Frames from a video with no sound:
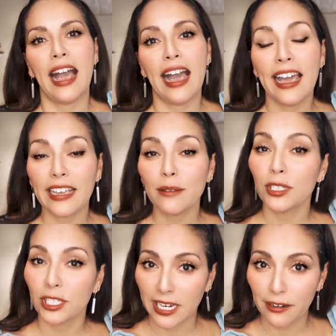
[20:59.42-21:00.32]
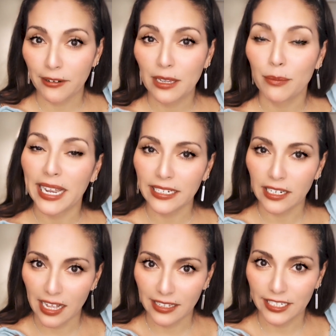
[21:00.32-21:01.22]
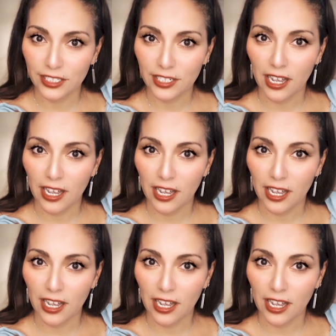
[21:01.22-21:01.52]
I am sharing my knowledge